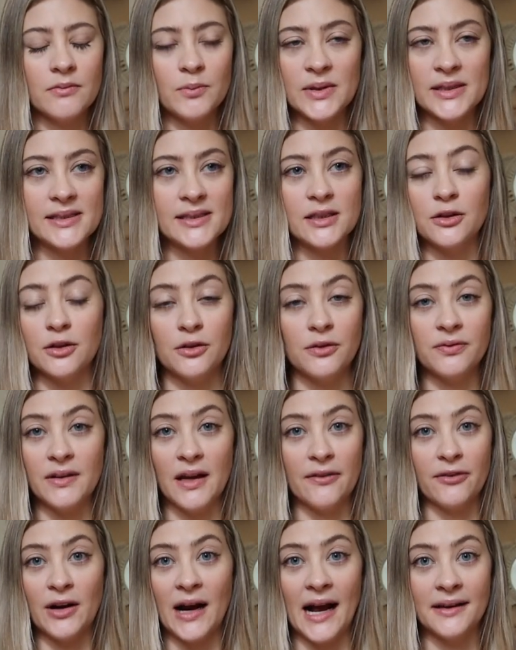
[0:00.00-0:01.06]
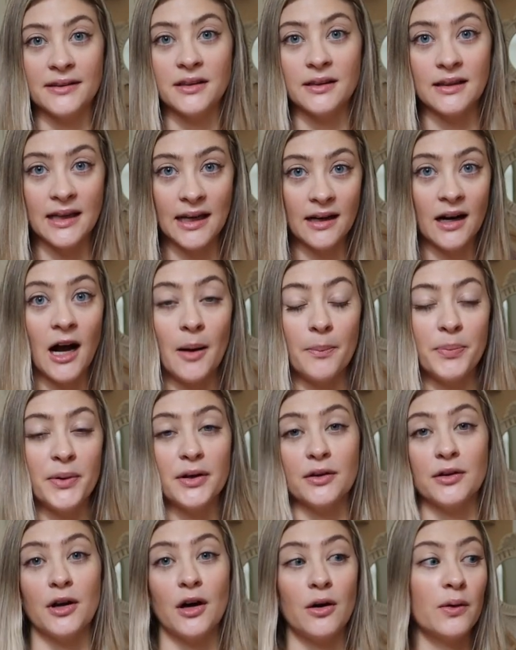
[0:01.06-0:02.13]
we still have never had to get up
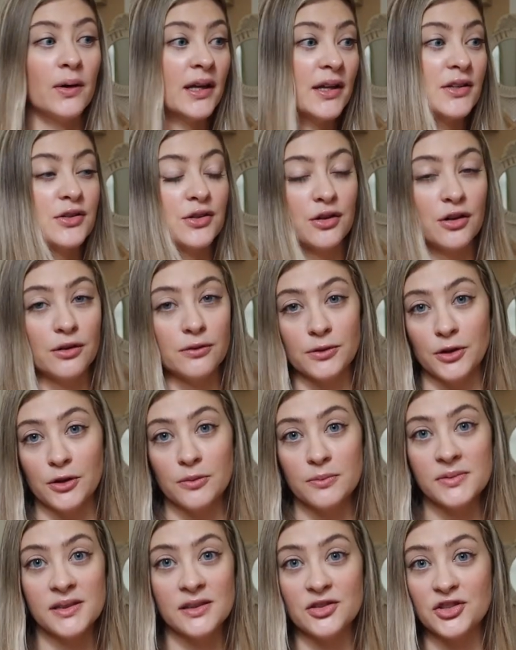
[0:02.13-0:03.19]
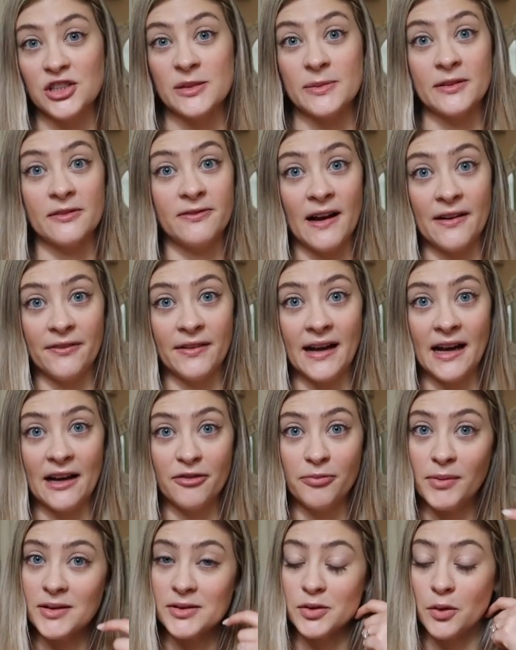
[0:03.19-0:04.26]
and go into her room since she's been five and a
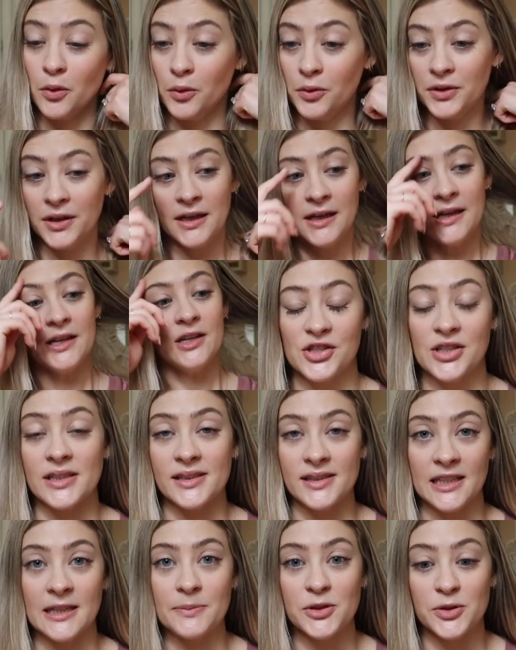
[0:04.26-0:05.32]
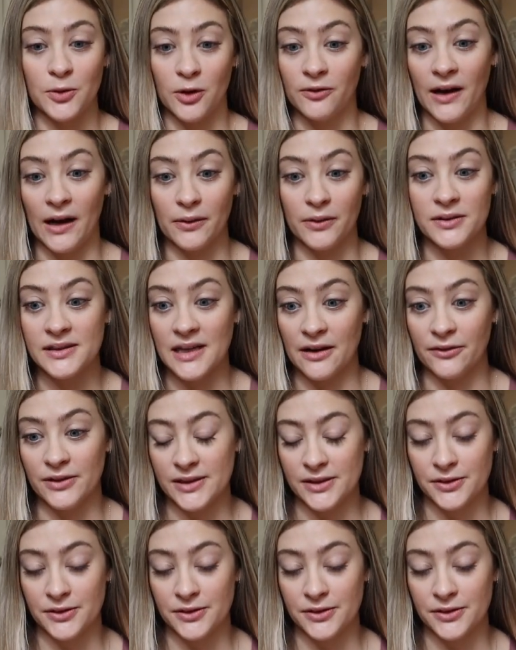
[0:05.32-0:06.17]
half months old. She sleeps 12 hours every